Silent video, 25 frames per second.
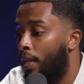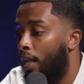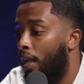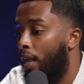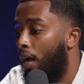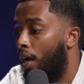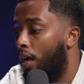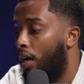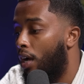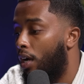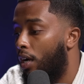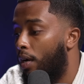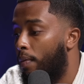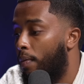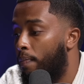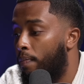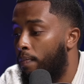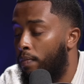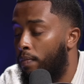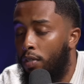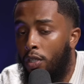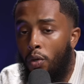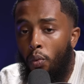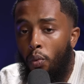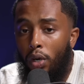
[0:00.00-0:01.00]

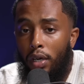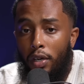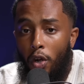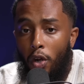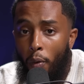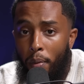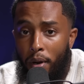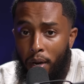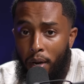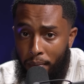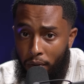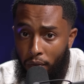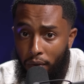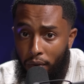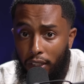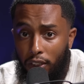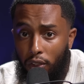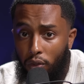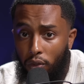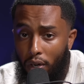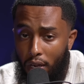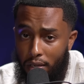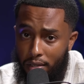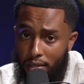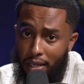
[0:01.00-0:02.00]
You wouldn't open up a
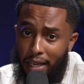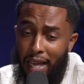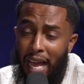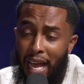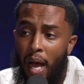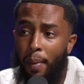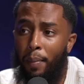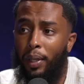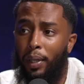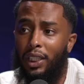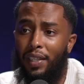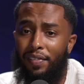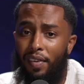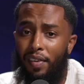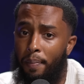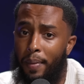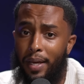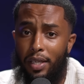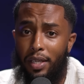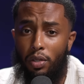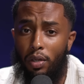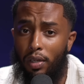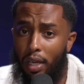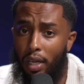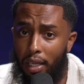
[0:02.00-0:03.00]
restaurant and say, how much have I
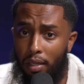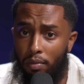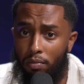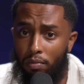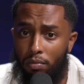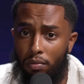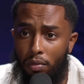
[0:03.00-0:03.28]
made today?